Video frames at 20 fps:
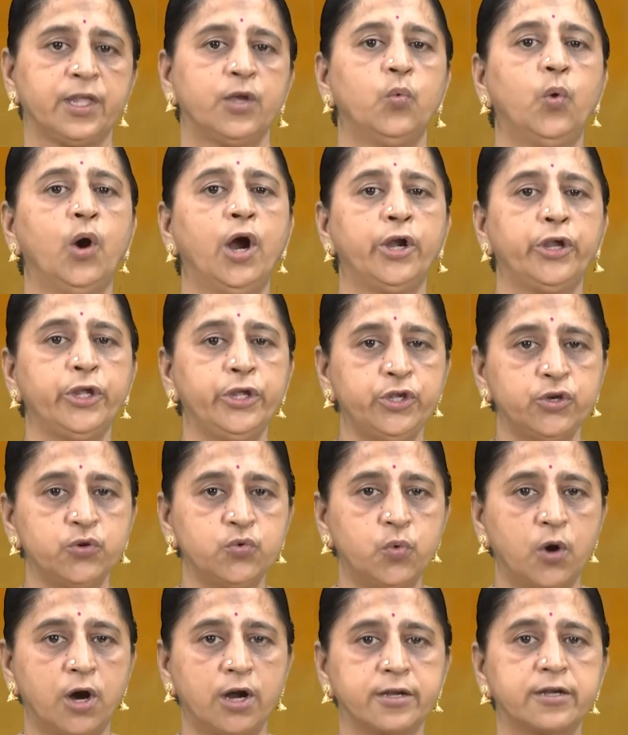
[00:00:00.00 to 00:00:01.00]
What do you
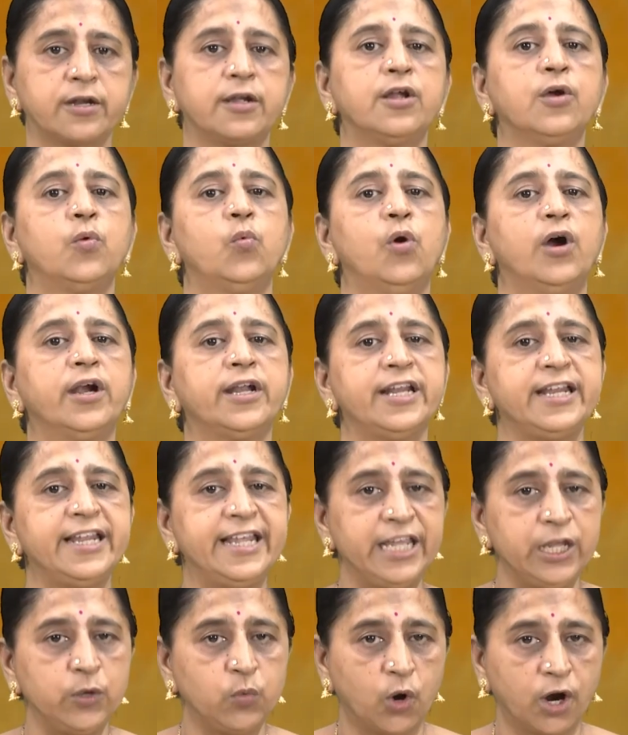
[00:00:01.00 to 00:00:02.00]
want? What did
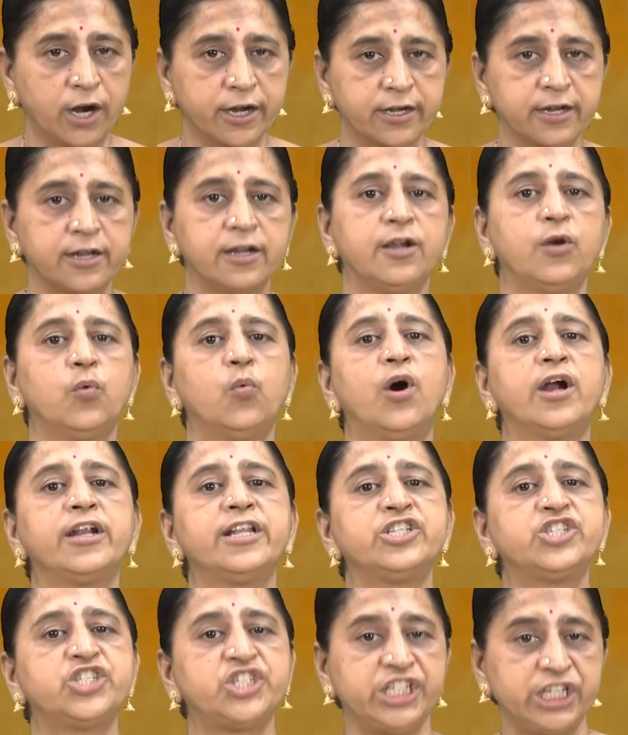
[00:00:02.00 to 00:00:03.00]
he want? What
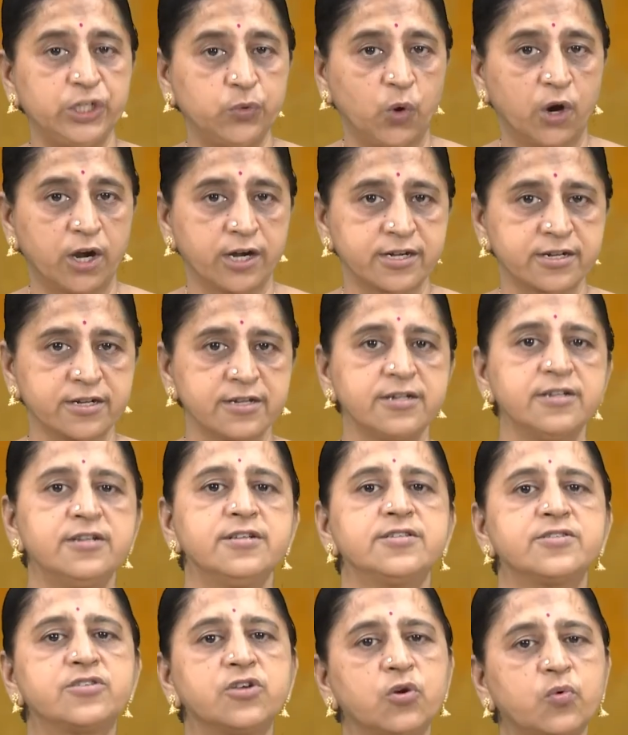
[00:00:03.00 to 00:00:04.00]
did she want?
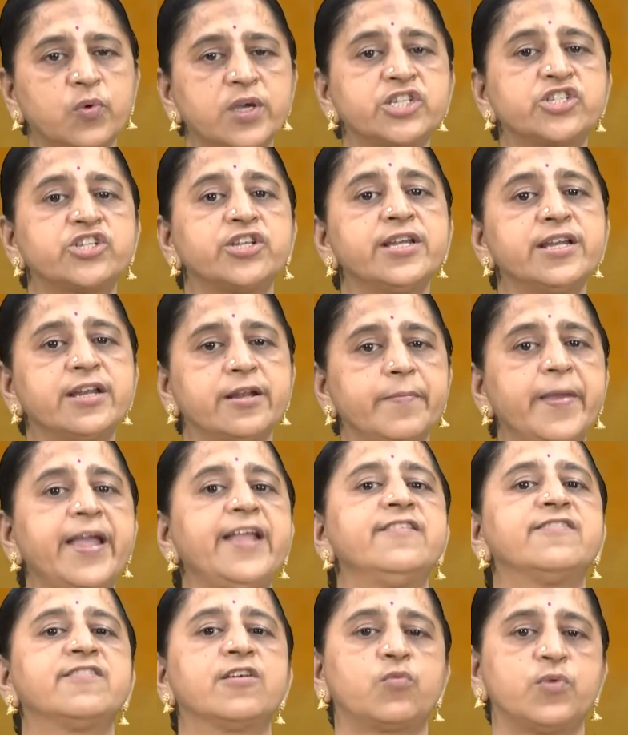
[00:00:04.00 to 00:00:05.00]
So a question
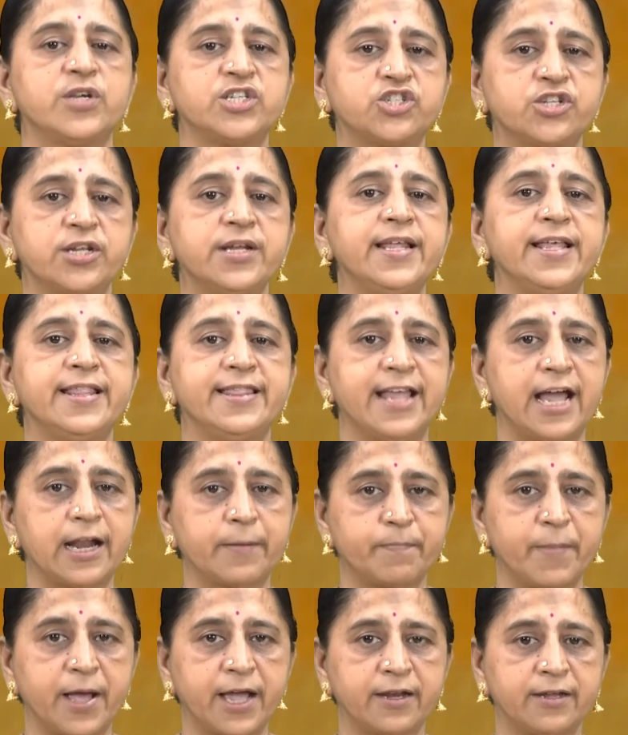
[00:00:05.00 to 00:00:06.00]
remains a question in
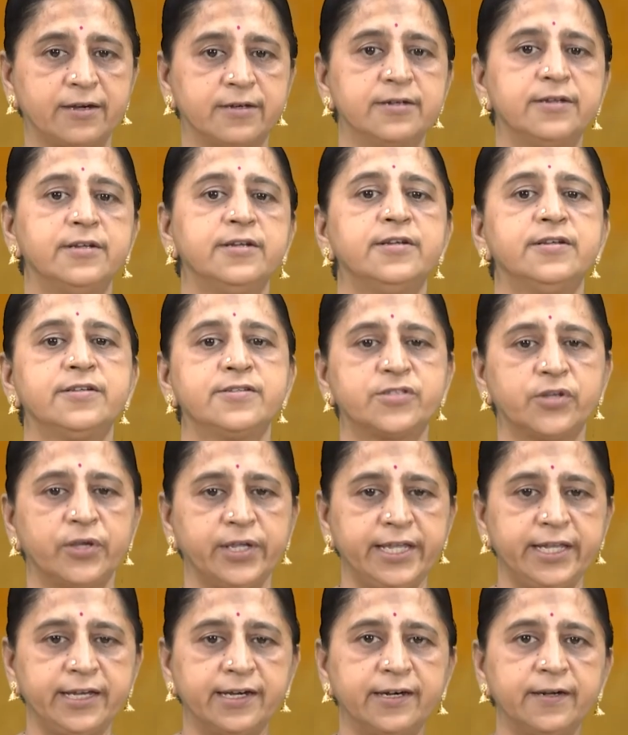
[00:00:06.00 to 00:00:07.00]
that manner. So
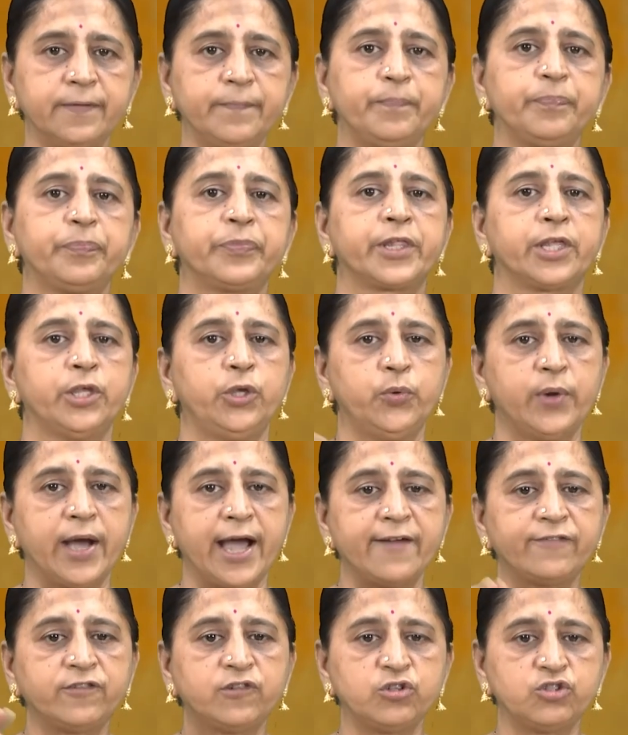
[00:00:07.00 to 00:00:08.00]
here you
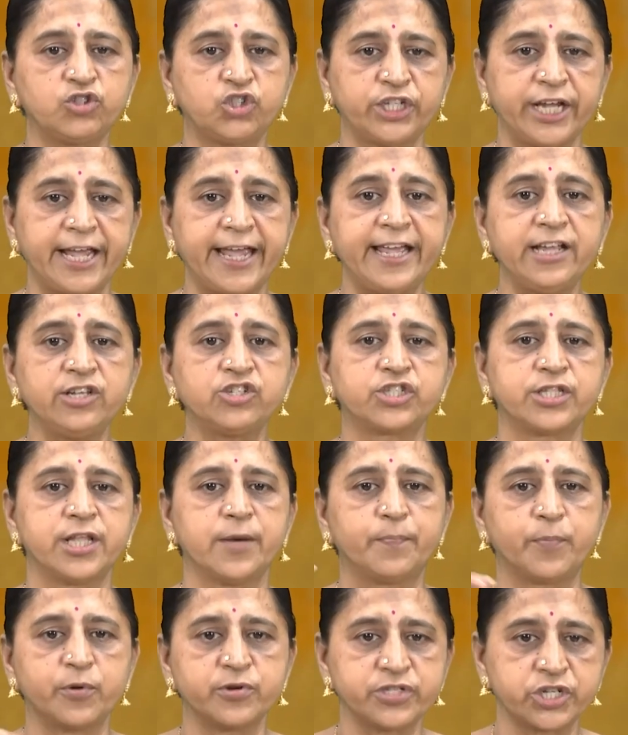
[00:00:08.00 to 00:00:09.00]
have to change the
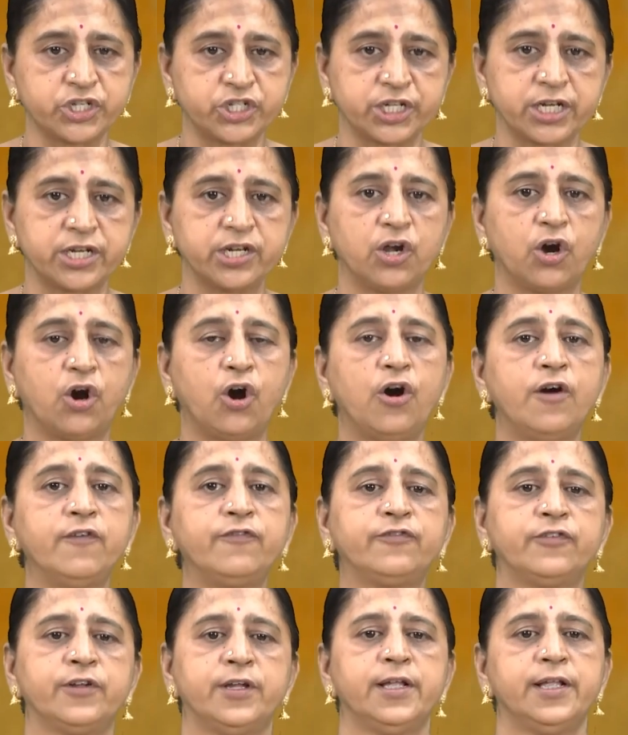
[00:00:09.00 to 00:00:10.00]
position of
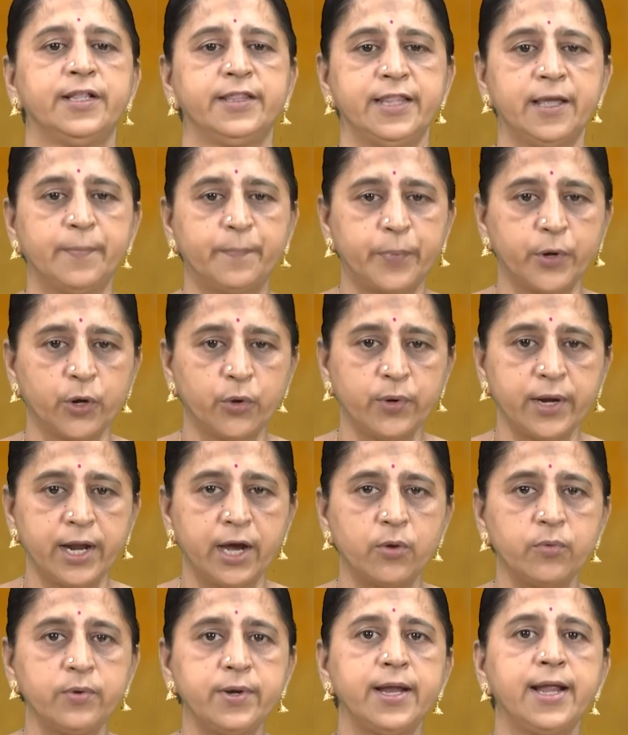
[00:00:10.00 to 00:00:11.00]
the
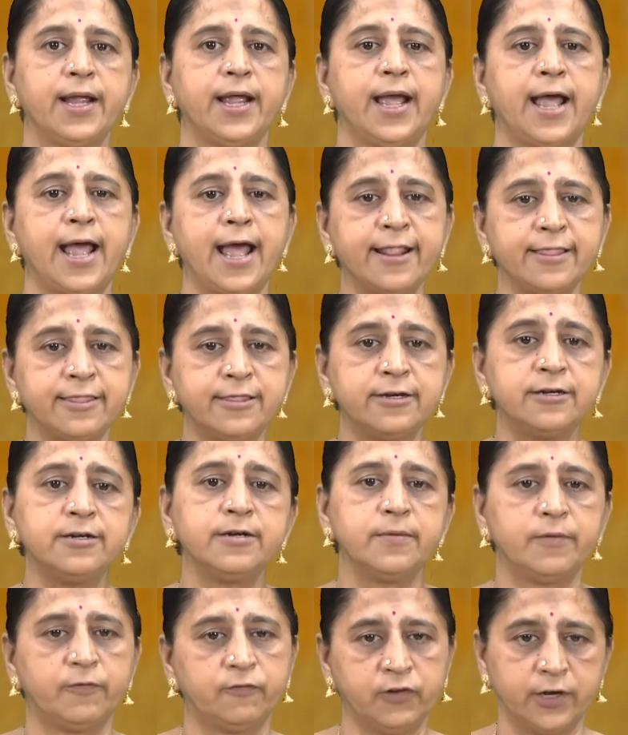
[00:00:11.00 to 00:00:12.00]
pronoun and the
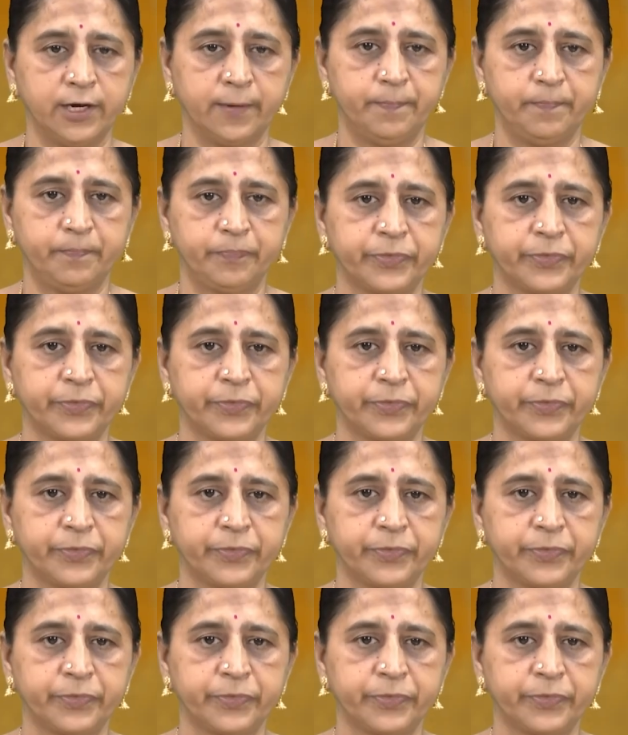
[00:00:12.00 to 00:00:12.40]
verb.